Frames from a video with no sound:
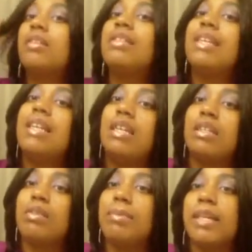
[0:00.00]

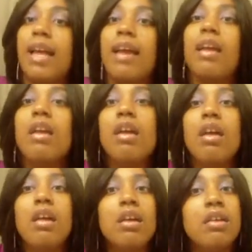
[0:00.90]
stickiness and whatnot.
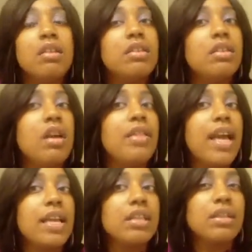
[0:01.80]
So
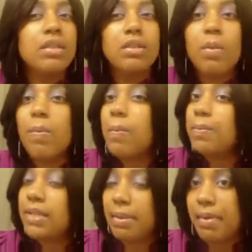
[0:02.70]
that's
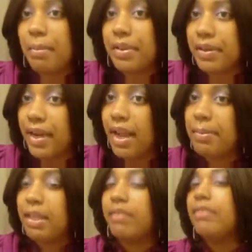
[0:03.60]
tip number 3,
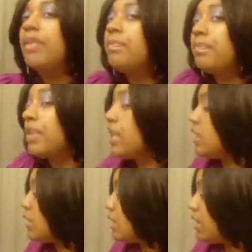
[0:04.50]
I believe.
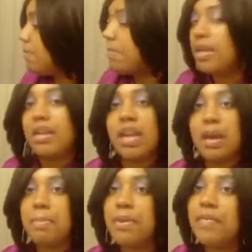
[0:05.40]
Tip
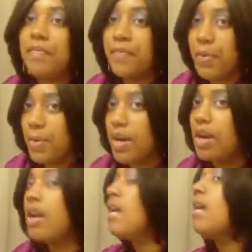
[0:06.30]
number 4.